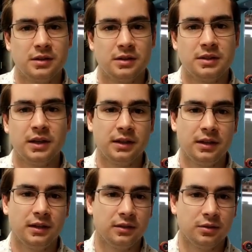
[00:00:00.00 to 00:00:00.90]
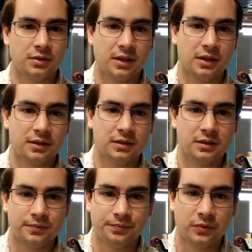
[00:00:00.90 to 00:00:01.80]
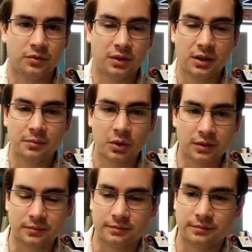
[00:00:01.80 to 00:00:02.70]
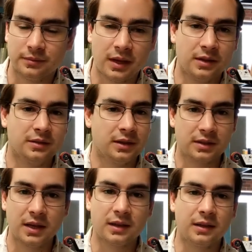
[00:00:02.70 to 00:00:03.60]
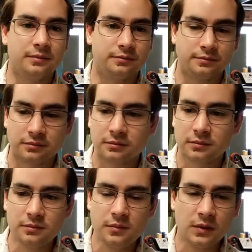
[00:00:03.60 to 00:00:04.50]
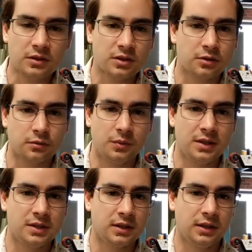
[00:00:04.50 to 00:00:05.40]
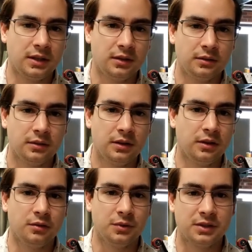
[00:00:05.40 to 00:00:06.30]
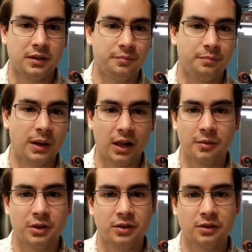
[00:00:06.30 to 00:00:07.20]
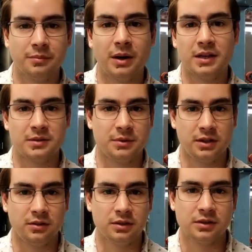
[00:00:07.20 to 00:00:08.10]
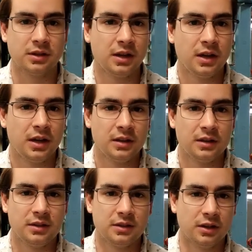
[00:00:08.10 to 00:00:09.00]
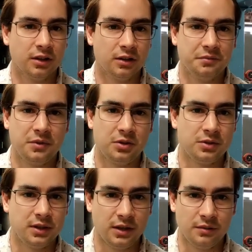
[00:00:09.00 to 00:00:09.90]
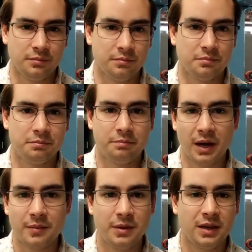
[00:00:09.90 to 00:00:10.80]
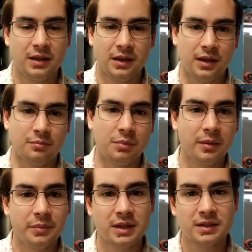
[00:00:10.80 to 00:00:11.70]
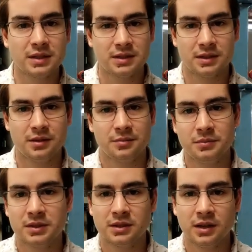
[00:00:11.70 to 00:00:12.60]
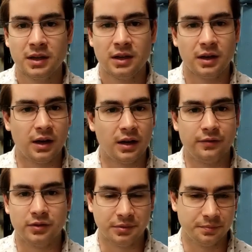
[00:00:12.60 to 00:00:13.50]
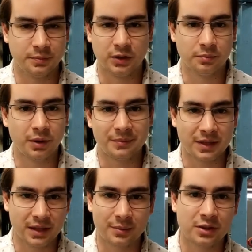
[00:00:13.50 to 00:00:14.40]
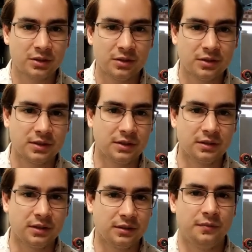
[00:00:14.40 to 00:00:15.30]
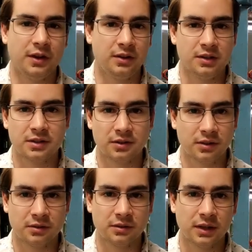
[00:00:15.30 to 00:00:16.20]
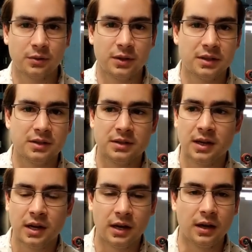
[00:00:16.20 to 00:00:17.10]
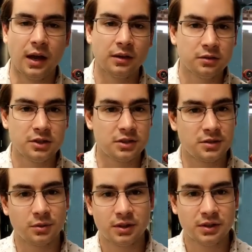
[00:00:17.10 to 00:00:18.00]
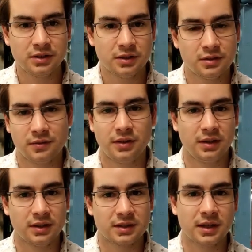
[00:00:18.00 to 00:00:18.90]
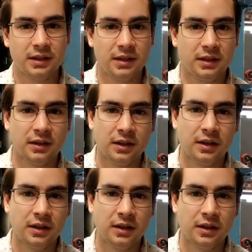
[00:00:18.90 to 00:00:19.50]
studying those things is really important and exciting. So we study here, we study polymer composite materials. These are used in piping and pumping systems, Uh, for you know, pumping chemicals and various other liquids. Uh, energy storage is a very exciting